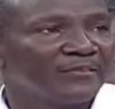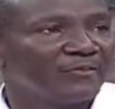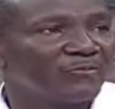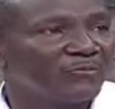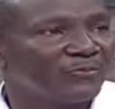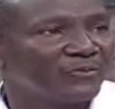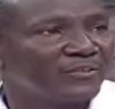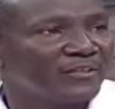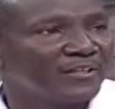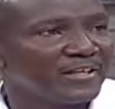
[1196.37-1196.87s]

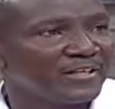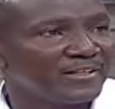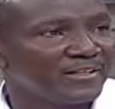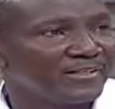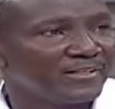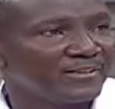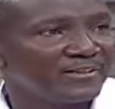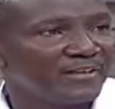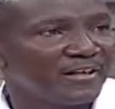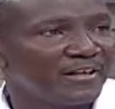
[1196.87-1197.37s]
food
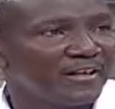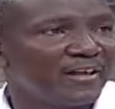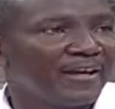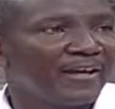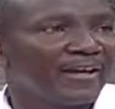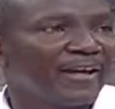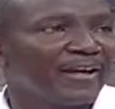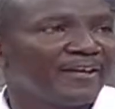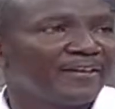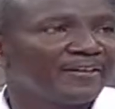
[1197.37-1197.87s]
chains
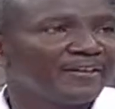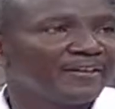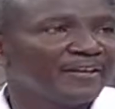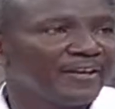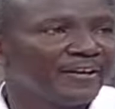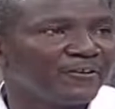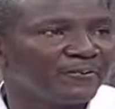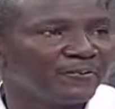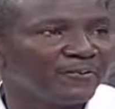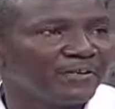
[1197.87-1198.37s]
and
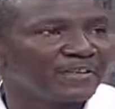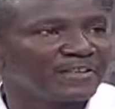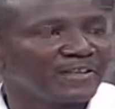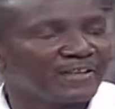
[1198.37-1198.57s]
ensures